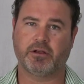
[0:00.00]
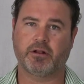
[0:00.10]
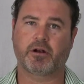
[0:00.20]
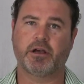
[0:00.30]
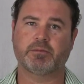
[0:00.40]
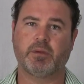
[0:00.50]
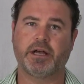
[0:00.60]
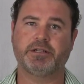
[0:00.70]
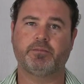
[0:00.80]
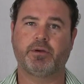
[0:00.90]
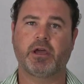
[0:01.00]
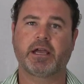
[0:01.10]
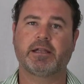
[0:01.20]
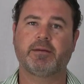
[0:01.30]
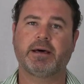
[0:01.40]
on a gross margin per
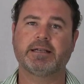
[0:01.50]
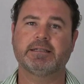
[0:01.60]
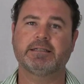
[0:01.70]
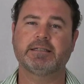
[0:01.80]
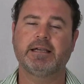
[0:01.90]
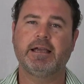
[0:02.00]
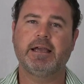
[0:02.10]
hectare basis.